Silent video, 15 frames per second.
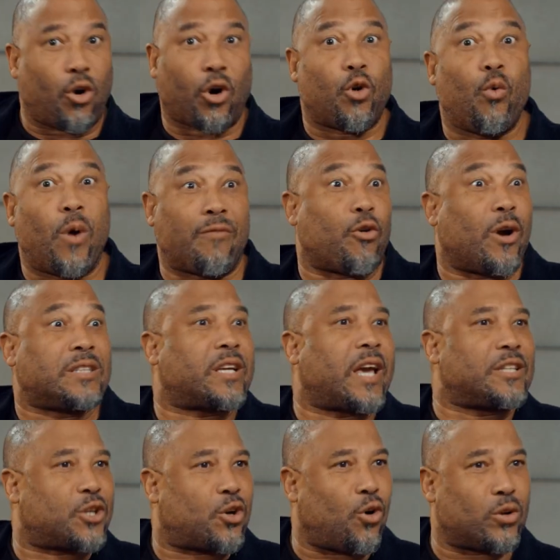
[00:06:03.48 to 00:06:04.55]
or whoever else
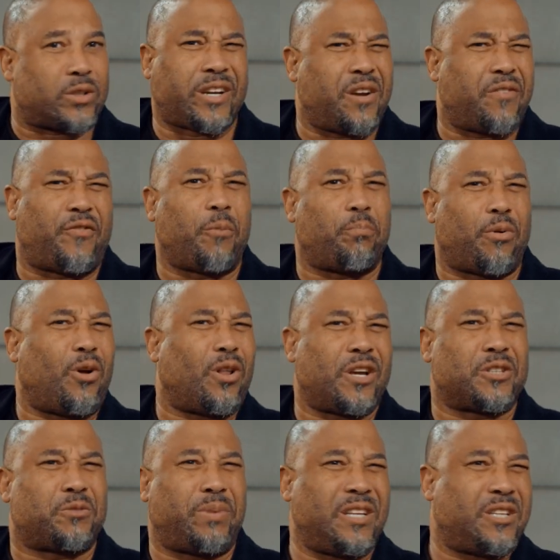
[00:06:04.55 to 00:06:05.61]
gets caught. And in football
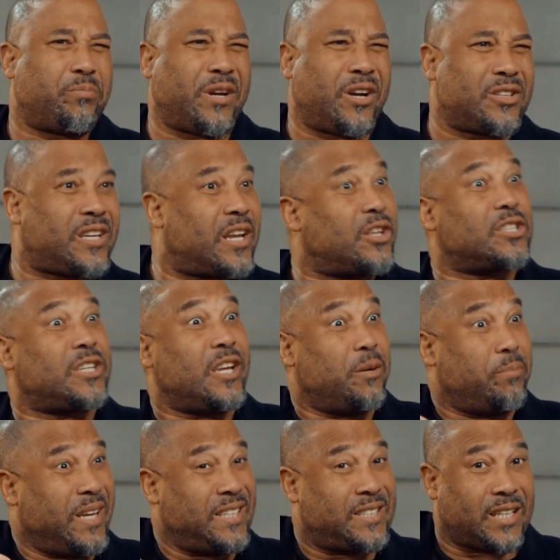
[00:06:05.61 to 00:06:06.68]
there's Peter Beardsley and there's
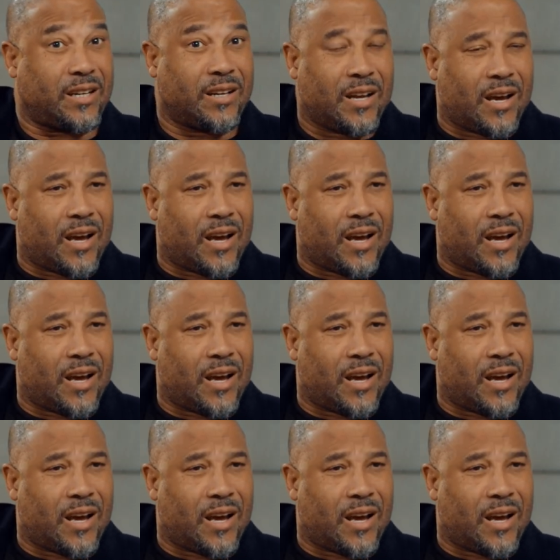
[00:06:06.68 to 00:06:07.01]
Liam Neeson,